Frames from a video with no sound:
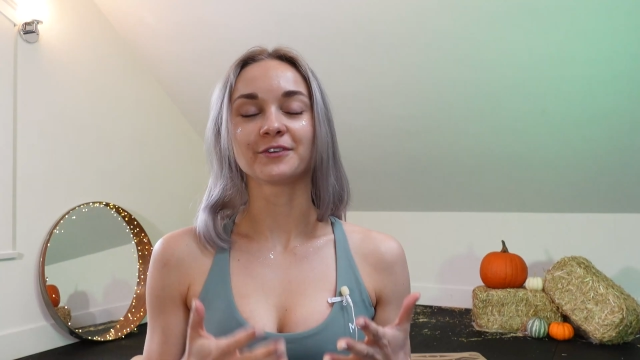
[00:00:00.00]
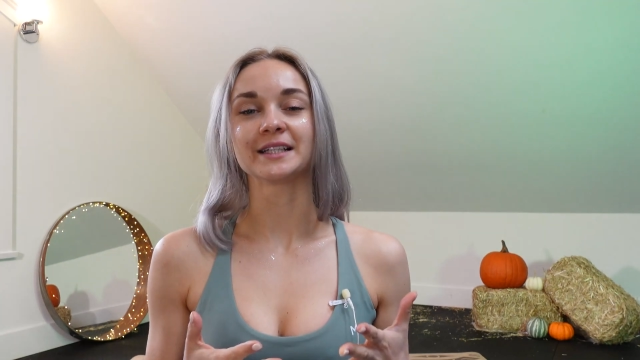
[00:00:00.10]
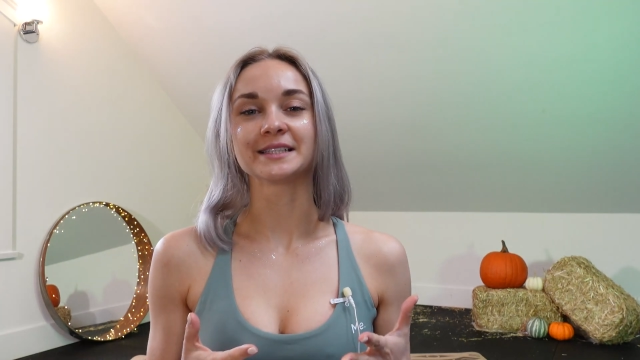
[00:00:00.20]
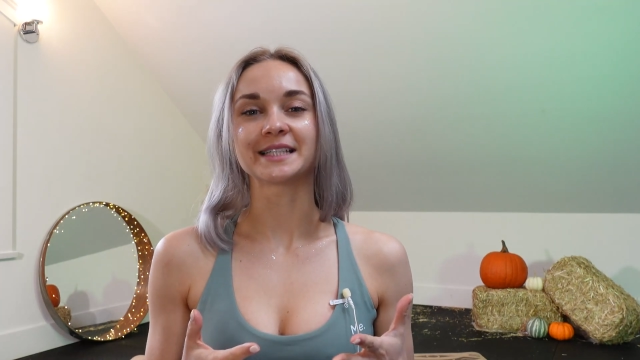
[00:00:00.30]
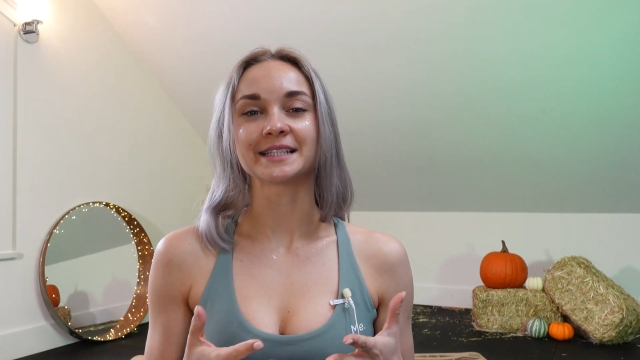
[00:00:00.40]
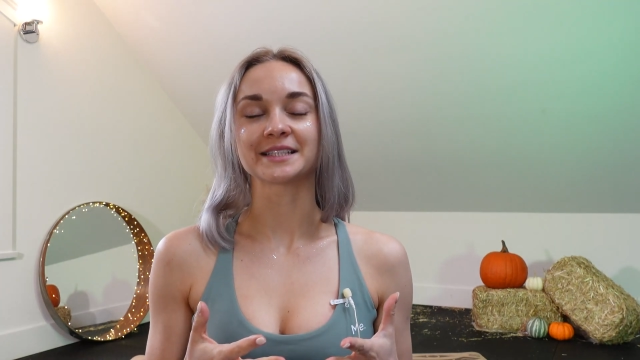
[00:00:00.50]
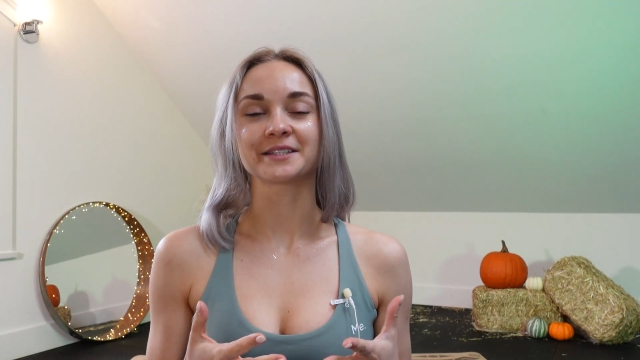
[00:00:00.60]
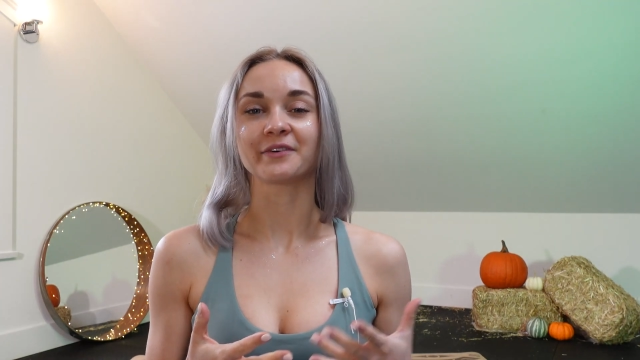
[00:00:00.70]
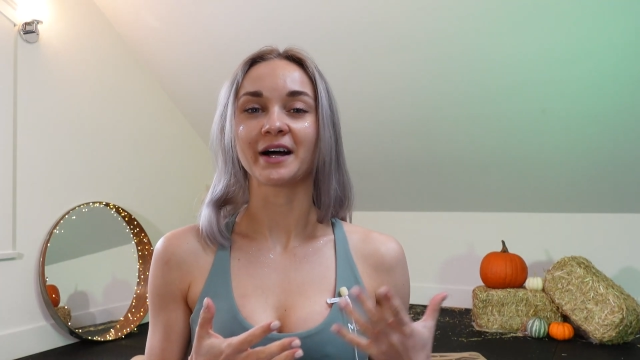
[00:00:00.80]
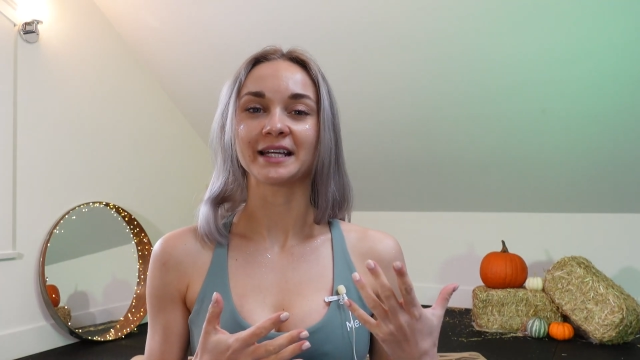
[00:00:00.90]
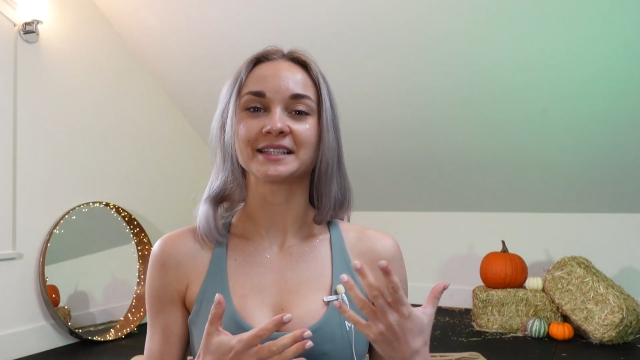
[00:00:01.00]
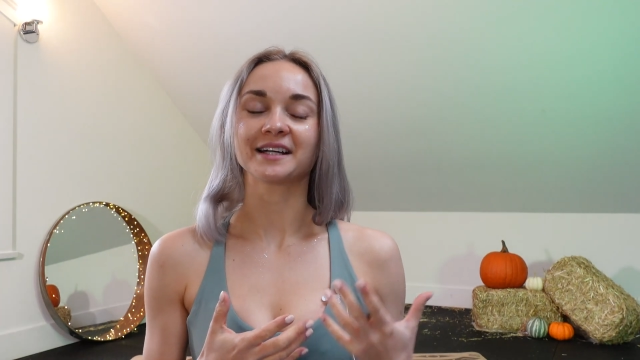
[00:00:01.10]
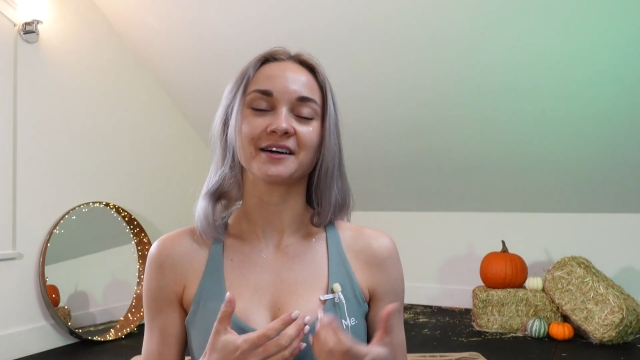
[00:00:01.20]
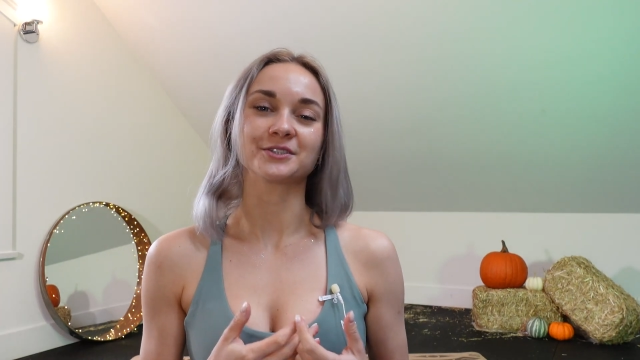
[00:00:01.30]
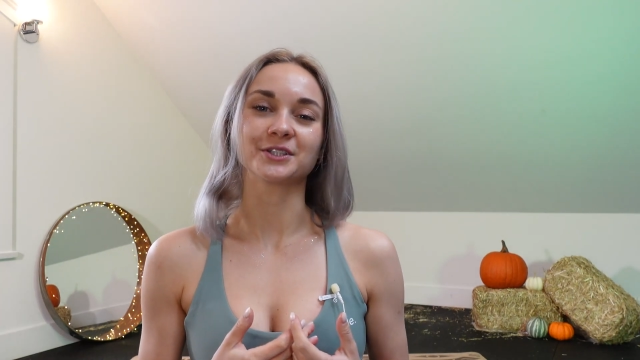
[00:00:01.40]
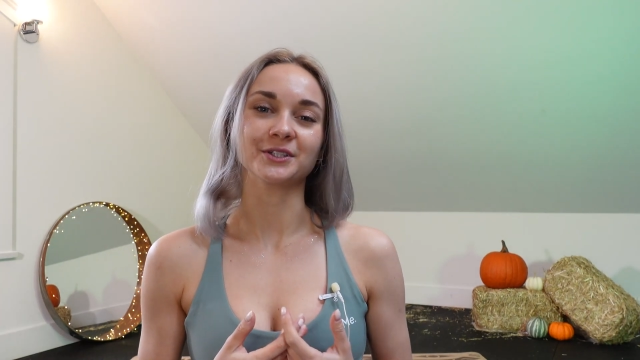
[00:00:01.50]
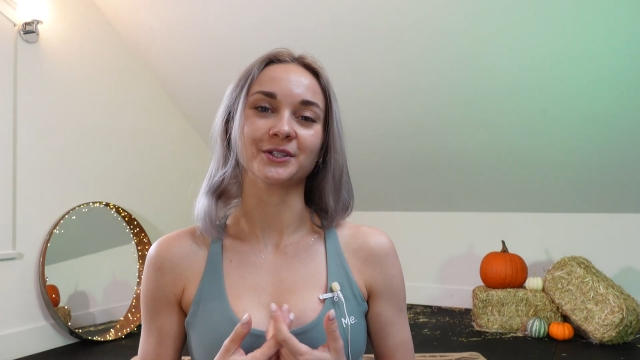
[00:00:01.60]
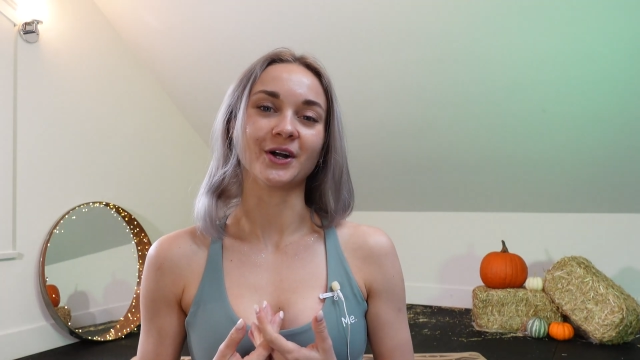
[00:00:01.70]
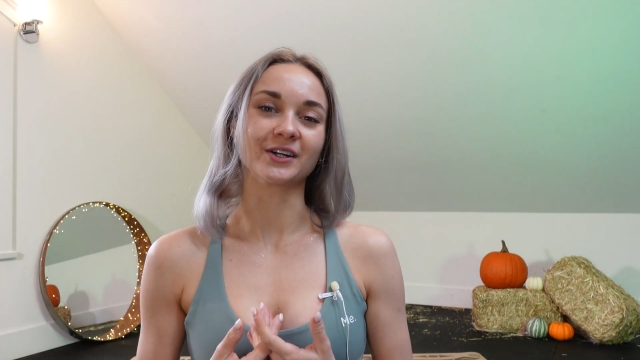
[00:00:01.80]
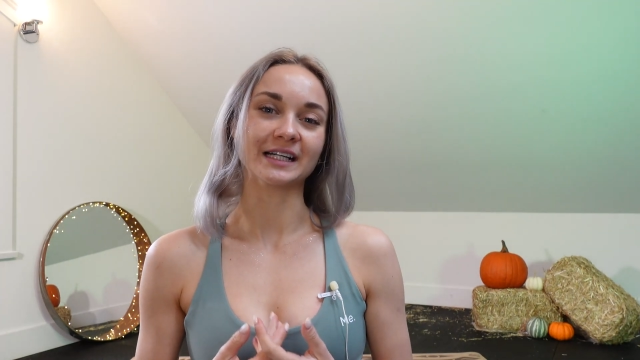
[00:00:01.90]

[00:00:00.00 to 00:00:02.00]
feeling satisfied after your yoga